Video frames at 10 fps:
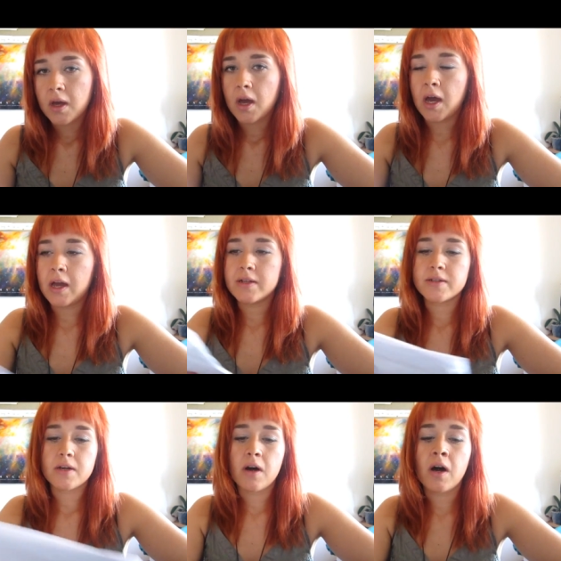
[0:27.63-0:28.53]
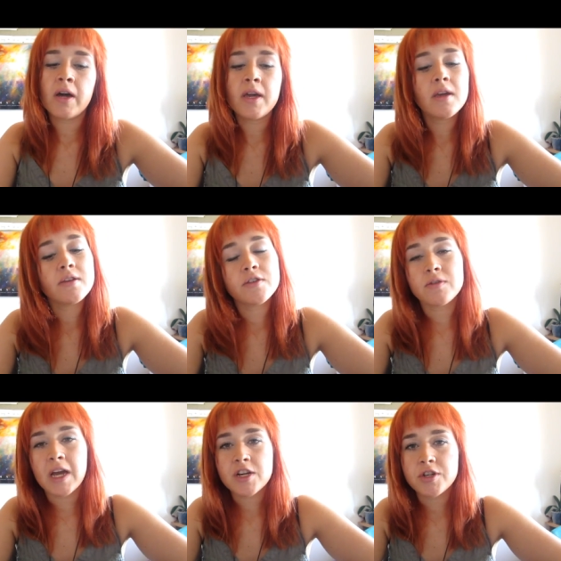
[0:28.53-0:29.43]
And I
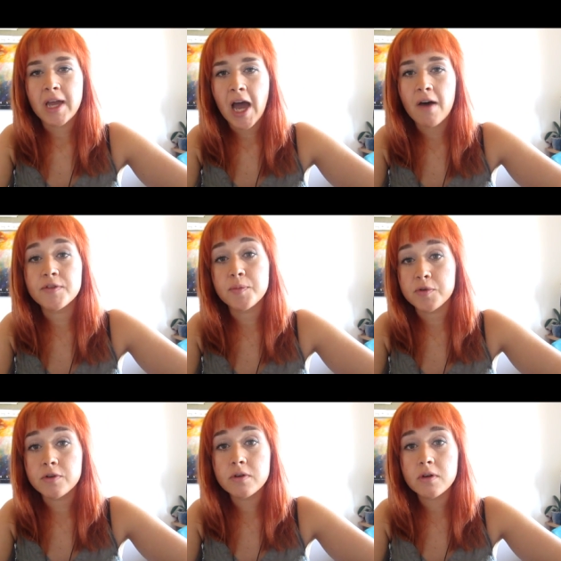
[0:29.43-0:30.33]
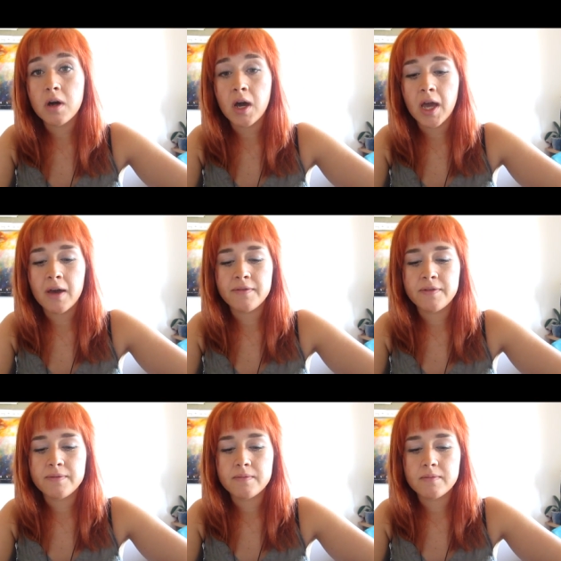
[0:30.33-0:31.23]
don't actually have the book. I
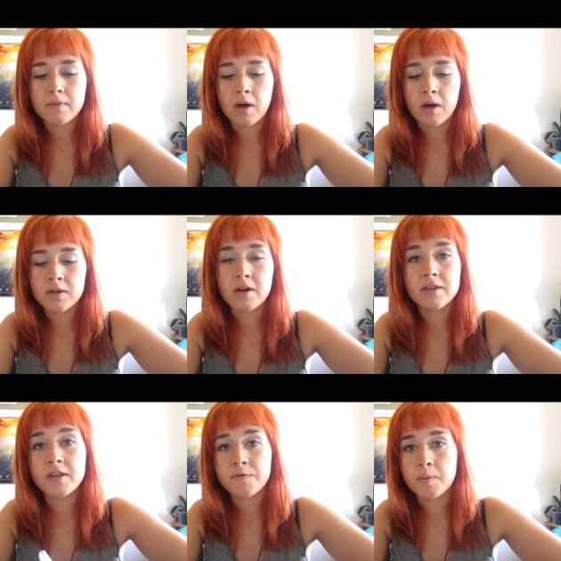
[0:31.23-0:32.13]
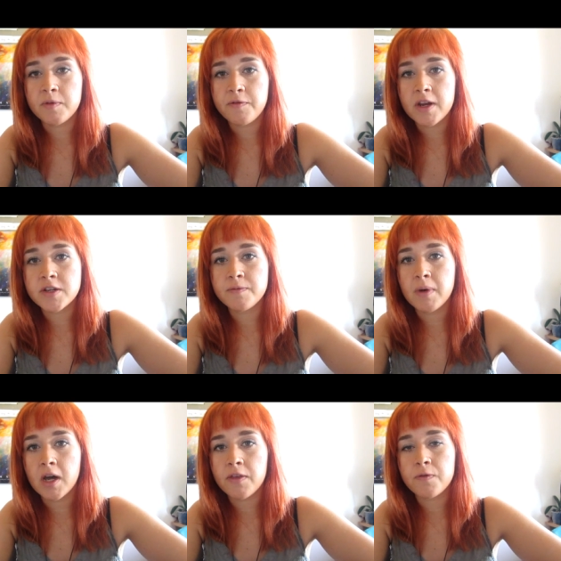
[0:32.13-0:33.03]
have uh, got this from a friend of
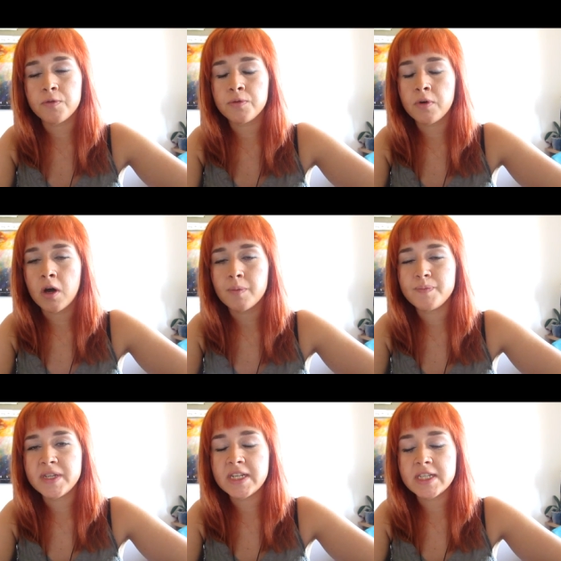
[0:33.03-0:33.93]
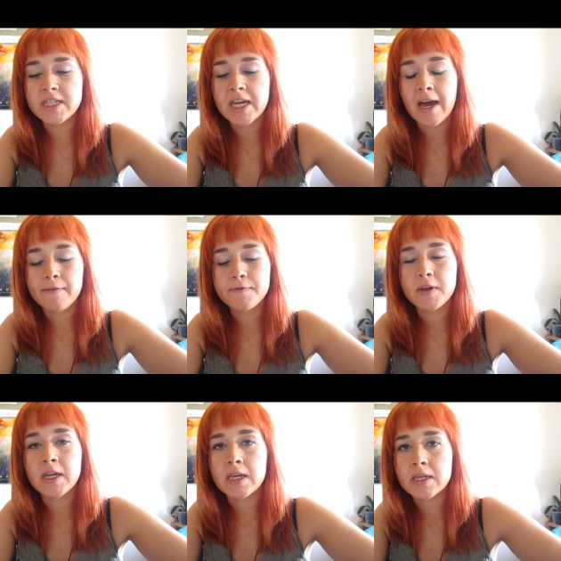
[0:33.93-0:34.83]
mine through a PDF
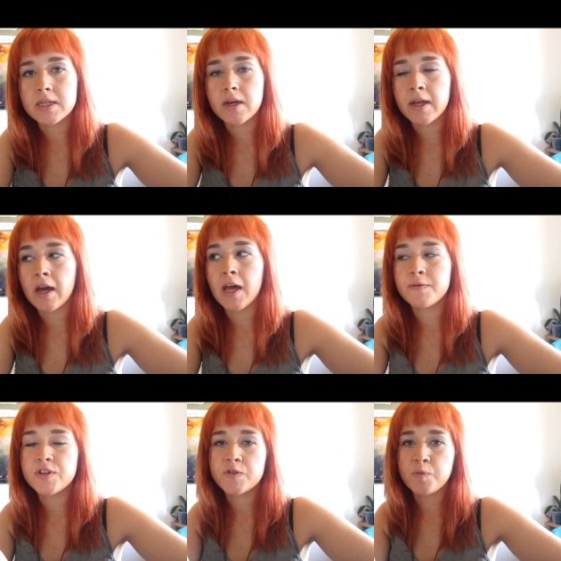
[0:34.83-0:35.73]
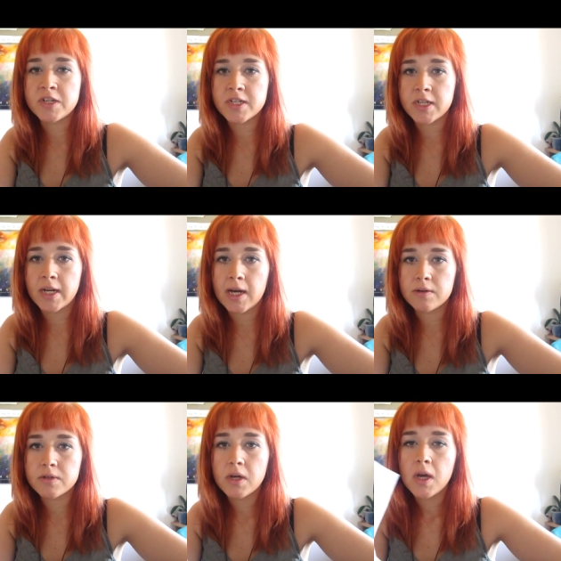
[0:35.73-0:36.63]
in, and I have just printed it out.